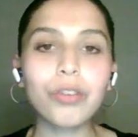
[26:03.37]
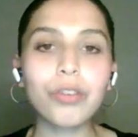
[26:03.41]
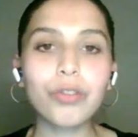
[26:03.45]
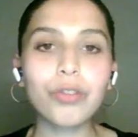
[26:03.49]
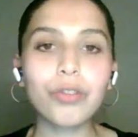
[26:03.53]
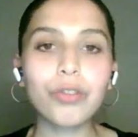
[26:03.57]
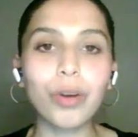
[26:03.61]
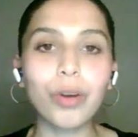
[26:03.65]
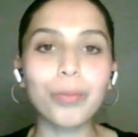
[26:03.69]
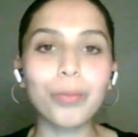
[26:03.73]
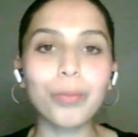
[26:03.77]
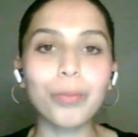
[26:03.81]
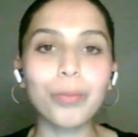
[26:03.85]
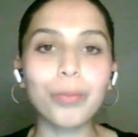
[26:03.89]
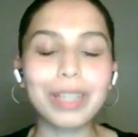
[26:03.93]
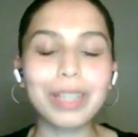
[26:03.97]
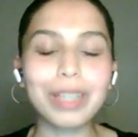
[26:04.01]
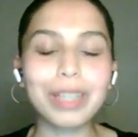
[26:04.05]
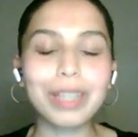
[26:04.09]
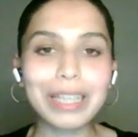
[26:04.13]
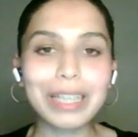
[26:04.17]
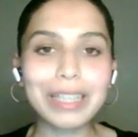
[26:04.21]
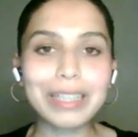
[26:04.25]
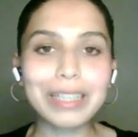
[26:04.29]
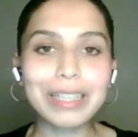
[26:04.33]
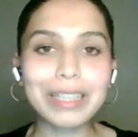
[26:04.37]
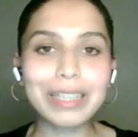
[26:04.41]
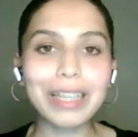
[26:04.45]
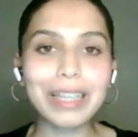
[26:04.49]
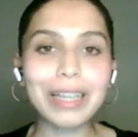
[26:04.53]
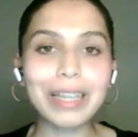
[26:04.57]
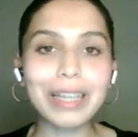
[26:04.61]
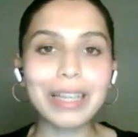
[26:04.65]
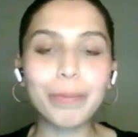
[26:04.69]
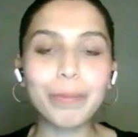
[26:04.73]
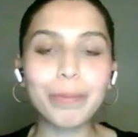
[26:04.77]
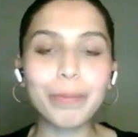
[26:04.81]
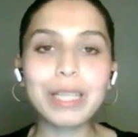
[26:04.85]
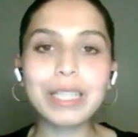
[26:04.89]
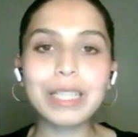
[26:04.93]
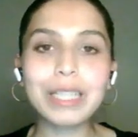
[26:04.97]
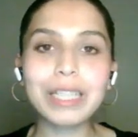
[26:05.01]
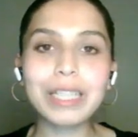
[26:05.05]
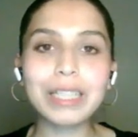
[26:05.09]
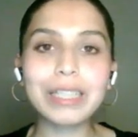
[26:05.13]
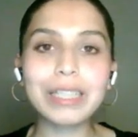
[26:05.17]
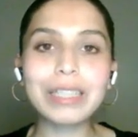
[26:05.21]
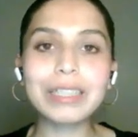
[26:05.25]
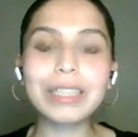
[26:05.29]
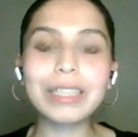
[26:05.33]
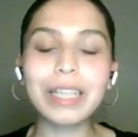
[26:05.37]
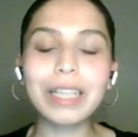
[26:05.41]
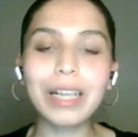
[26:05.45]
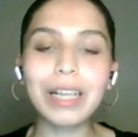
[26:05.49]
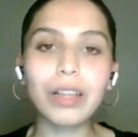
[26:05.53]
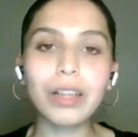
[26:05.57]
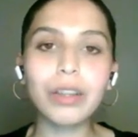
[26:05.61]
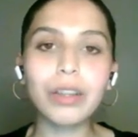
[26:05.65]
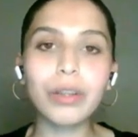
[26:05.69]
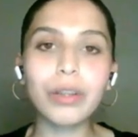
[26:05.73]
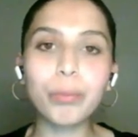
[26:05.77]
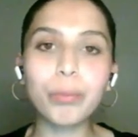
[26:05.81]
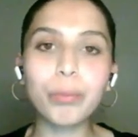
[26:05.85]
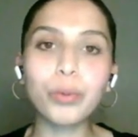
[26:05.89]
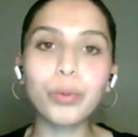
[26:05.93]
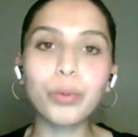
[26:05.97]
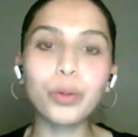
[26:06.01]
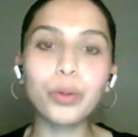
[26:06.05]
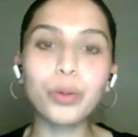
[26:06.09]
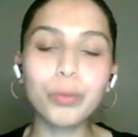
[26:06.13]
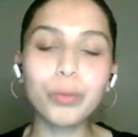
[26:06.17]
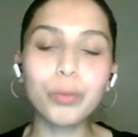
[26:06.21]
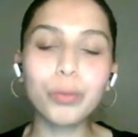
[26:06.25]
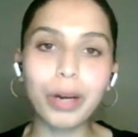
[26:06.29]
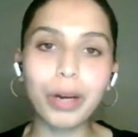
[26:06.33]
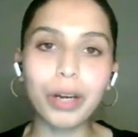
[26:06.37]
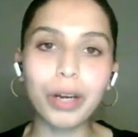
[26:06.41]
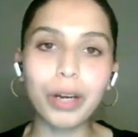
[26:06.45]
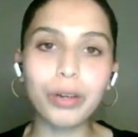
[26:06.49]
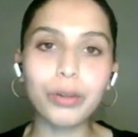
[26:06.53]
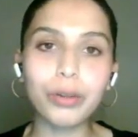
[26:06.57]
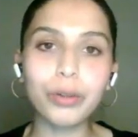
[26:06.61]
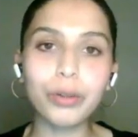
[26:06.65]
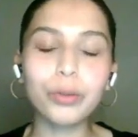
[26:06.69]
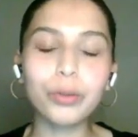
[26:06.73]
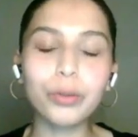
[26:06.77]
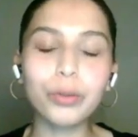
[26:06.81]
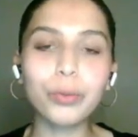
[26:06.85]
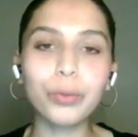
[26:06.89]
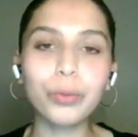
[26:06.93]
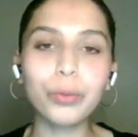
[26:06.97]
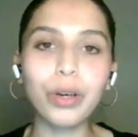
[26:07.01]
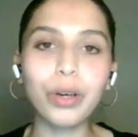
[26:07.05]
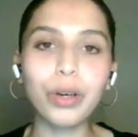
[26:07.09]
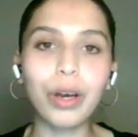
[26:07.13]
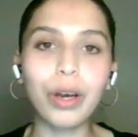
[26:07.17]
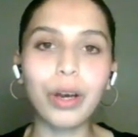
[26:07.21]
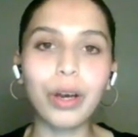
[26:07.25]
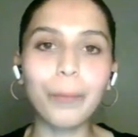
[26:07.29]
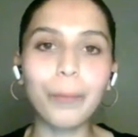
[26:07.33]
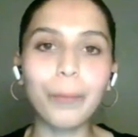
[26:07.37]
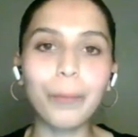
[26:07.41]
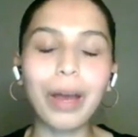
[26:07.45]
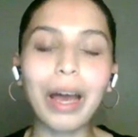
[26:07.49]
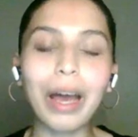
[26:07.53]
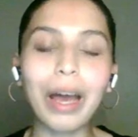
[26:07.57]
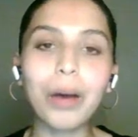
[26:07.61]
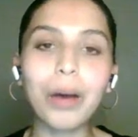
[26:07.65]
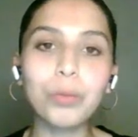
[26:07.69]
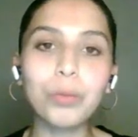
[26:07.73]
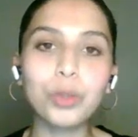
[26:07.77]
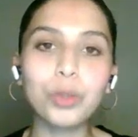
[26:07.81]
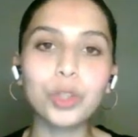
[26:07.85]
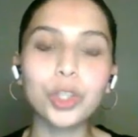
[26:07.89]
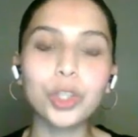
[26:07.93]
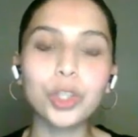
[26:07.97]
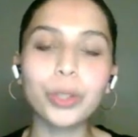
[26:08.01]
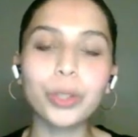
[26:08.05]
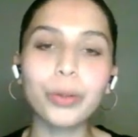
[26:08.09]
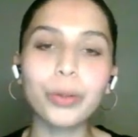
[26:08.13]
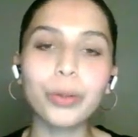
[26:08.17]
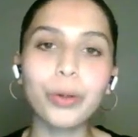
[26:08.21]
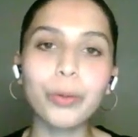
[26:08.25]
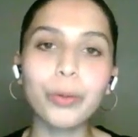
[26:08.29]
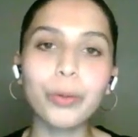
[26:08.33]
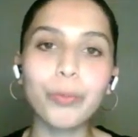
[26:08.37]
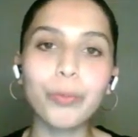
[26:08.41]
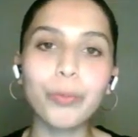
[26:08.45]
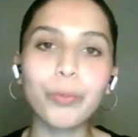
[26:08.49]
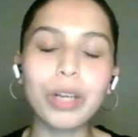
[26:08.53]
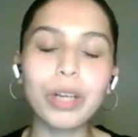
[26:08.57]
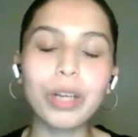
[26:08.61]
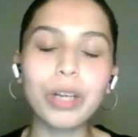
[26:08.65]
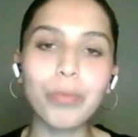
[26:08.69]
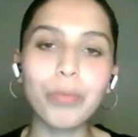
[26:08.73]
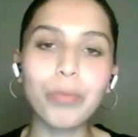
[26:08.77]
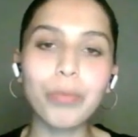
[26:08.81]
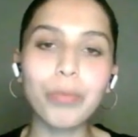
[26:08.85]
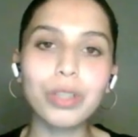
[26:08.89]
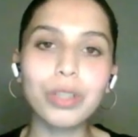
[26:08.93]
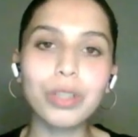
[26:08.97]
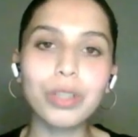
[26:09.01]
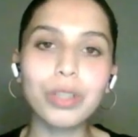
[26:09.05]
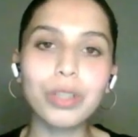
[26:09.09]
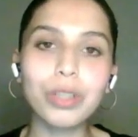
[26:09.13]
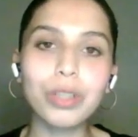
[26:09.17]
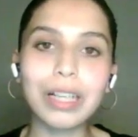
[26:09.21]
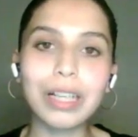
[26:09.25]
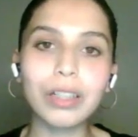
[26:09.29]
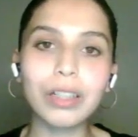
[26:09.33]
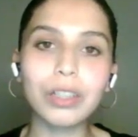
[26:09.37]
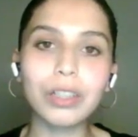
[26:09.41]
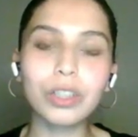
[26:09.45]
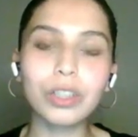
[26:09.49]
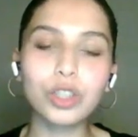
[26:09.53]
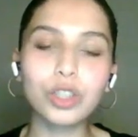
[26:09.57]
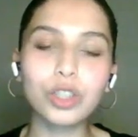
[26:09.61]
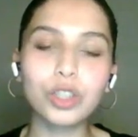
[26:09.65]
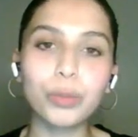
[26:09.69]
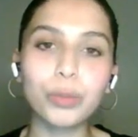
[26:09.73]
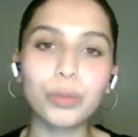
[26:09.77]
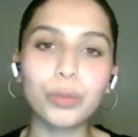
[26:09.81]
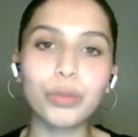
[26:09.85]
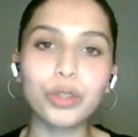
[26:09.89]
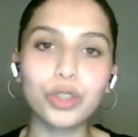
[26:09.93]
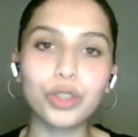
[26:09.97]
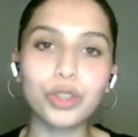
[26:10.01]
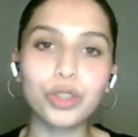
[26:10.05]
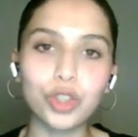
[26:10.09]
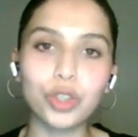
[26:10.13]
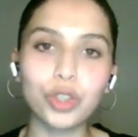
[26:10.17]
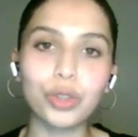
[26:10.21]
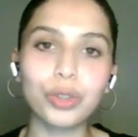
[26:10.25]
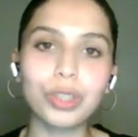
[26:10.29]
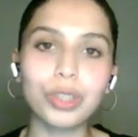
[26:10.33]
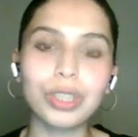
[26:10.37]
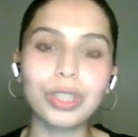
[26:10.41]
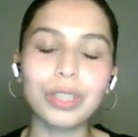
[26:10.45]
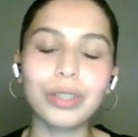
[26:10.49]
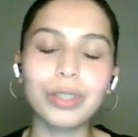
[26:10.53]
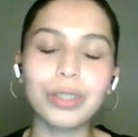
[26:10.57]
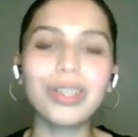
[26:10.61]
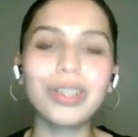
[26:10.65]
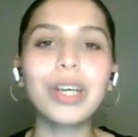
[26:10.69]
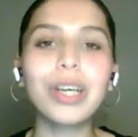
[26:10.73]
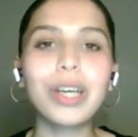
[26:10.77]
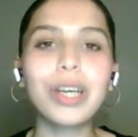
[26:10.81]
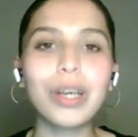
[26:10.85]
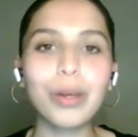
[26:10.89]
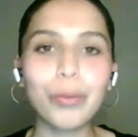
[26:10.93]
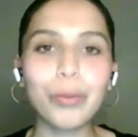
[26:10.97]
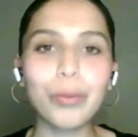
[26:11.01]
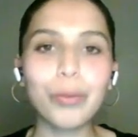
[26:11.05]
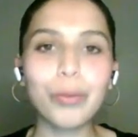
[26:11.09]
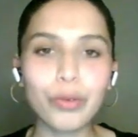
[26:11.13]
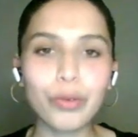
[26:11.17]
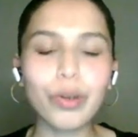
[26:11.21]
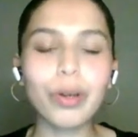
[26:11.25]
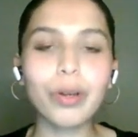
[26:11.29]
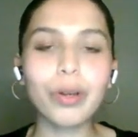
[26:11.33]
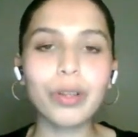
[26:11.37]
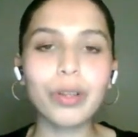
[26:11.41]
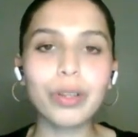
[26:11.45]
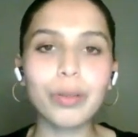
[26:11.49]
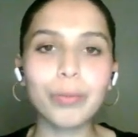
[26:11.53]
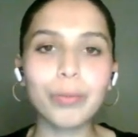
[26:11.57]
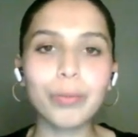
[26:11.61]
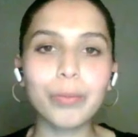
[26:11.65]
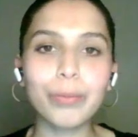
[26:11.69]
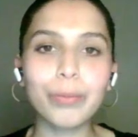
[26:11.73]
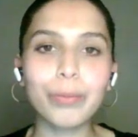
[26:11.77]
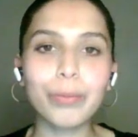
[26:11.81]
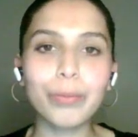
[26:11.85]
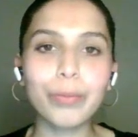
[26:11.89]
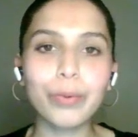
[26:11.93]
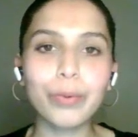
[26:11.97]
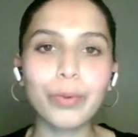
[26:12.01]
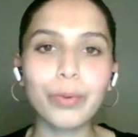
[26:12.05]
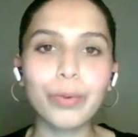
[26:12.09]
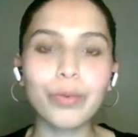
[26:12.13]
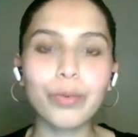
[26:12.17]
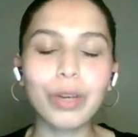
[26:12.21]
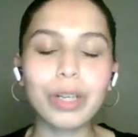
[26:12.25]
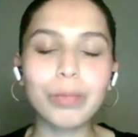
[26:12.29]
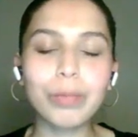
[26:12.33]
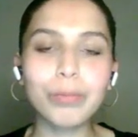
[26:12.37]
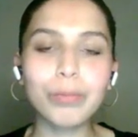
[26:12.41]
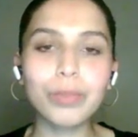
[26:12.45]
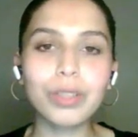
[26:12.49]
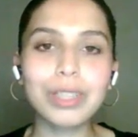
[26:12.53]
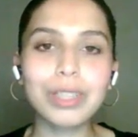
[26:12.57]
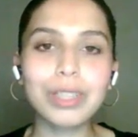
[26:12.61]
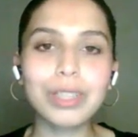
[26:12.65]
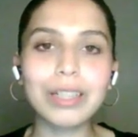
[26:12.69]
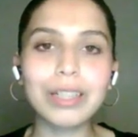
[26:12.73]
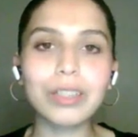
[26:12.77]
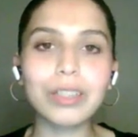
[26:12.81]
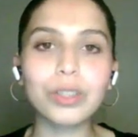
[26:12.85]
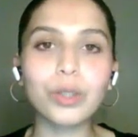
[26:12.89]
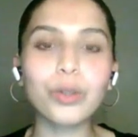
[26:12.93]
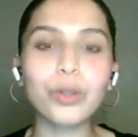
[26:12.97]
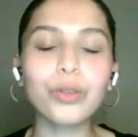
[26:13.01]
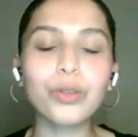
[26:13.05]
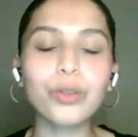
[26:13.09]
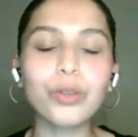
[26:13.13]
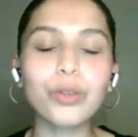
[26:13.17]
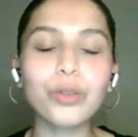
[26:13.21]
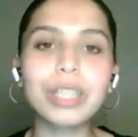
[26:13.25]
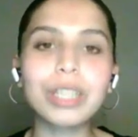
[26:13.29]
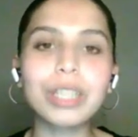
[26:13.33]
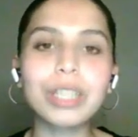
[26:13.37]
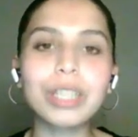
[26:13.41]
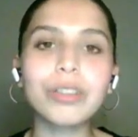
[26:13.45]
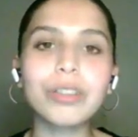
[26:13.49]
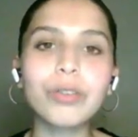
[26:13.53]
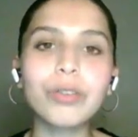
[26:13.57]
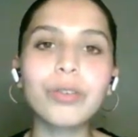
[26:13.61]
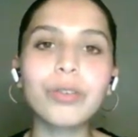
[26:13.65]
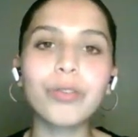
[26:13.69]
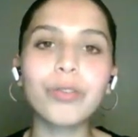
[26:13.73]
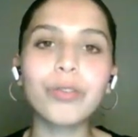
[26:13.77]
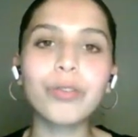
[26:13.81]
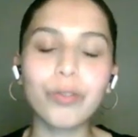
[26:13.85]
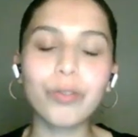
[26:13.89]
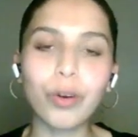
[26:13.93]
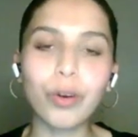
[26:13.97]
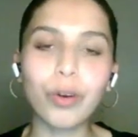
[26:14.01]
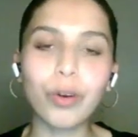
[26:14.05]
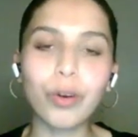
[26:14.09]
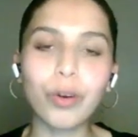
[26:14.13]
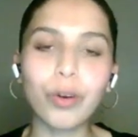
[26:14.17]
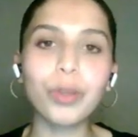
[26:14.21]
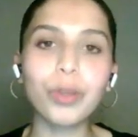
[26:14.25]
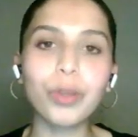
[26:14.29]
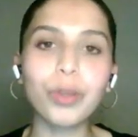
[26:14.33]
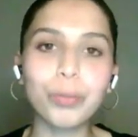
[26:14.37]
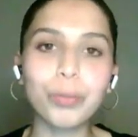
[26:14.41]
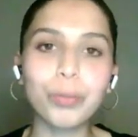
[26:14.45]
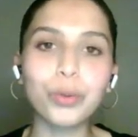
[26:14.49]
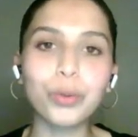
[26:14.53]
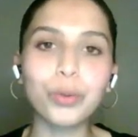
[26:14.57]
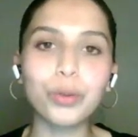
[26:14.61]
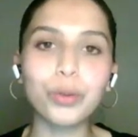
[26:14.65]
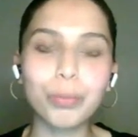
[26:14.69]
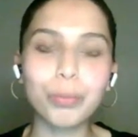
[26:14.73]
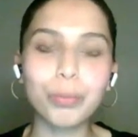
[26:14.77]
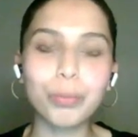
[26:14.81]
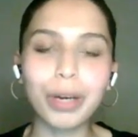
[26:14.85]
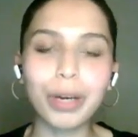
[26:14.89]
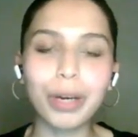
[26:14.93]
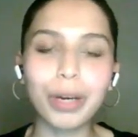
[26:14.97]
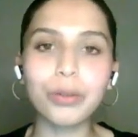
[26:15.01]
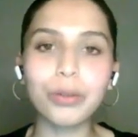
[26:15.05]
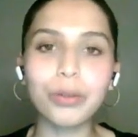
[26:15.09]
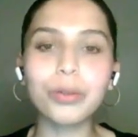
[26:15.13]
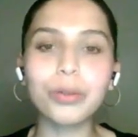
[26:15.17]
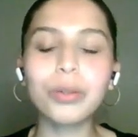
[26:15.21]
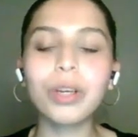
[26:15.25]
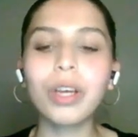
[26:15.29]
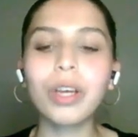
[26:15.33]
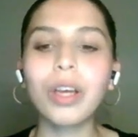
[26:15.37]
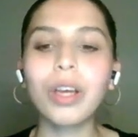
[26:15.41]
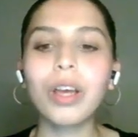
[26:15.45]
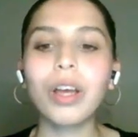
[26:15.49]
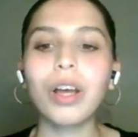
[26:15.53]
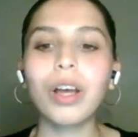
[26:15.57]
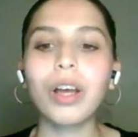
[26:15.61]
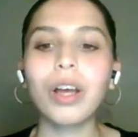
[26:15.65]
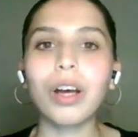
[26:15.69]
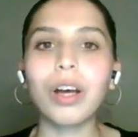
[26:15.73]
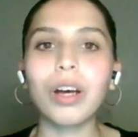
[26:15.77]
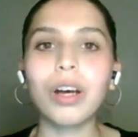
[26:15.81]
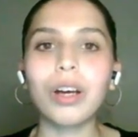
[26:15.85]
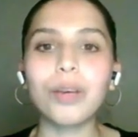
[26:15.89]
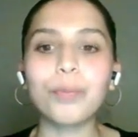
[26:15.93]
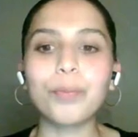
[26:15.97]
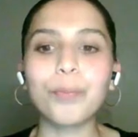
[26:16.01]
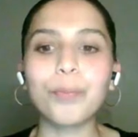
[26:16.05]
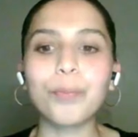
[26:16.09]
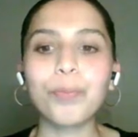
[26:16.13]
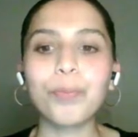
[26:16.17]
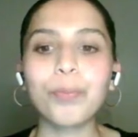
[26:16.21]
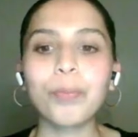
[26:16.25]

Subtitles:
from the kidney that basically tell the bone marrow how much red blood cells to produce. Re- Red blood cells are created from the bone marrow. When